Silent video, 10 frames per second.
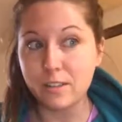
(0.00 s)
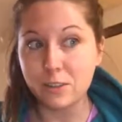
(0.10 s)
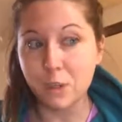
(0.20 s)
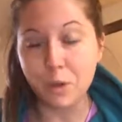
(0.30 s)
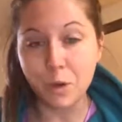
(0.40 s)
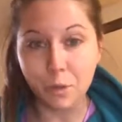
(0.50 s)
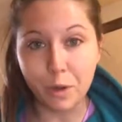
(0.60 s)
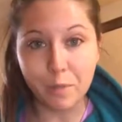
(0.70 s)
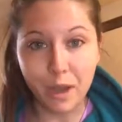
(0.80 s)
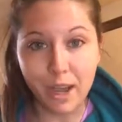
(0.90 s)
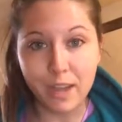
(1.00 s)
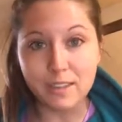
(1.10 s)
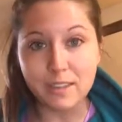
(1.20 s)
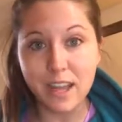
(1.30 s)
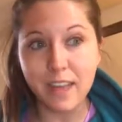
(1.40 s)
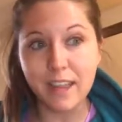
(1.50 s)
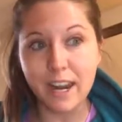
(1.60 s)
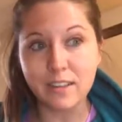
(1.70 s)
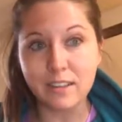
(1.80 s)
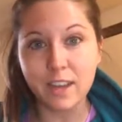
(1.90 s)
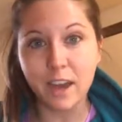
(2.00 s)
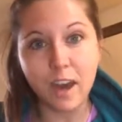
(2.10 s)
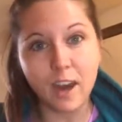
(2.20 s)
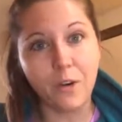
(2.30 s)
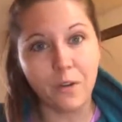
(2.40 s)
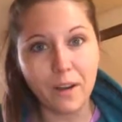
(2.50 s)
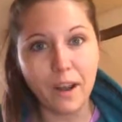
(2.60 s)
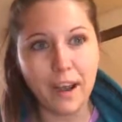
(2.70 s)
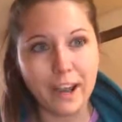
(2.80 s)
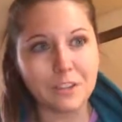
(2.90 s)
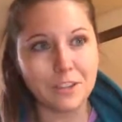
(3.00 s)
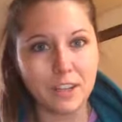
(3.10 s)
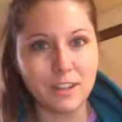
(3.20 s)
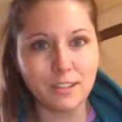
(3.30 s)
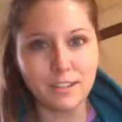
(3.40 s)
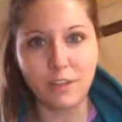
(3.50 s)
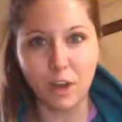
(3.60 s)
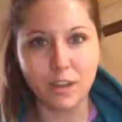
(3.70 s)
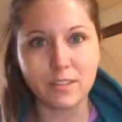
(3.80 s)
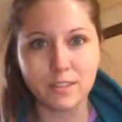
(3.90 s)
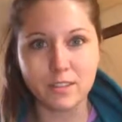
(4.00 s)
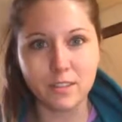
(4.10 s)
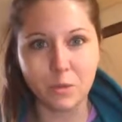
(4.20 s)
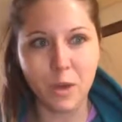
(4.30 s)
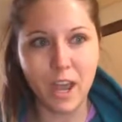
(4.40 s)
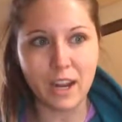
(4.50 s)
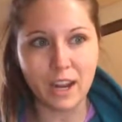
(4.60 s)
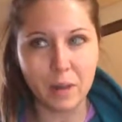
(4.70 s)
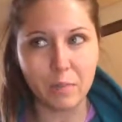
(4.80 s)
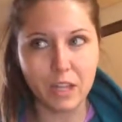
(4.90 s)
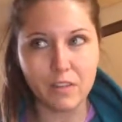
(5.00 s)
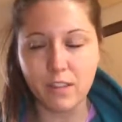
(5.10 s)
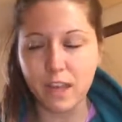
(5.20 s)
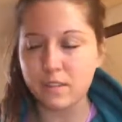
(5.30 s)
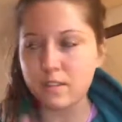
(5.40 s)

2 or 3 months, and then I was like, oh, I actually lost some weight, and I believe in this.